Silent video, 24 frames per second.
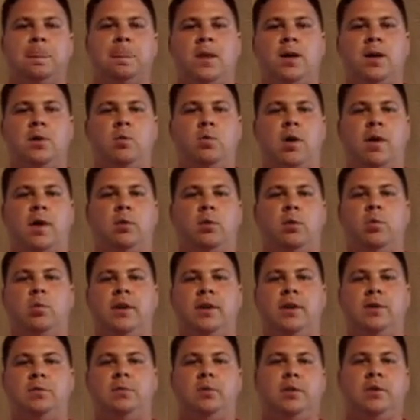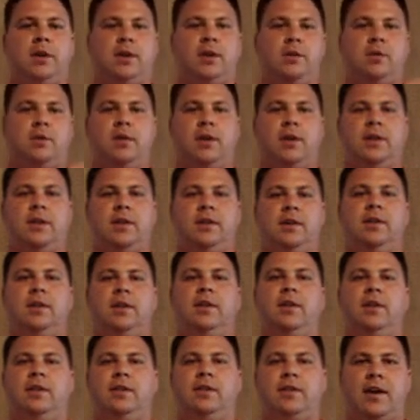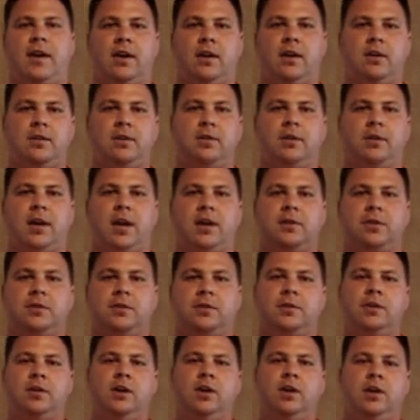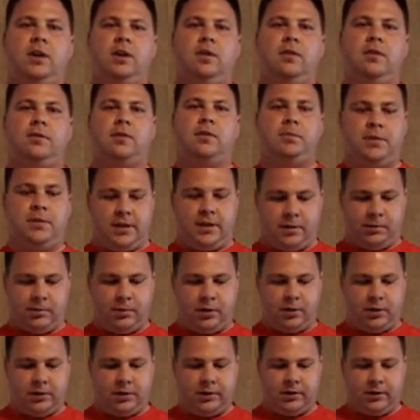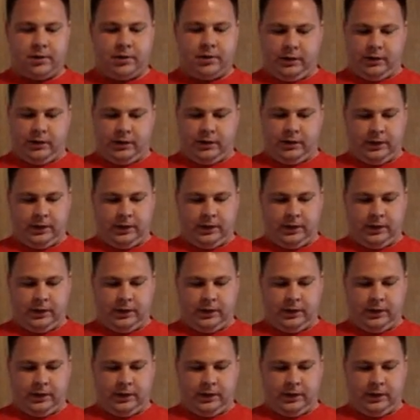and whoever wins will get credited that $100 from the other person.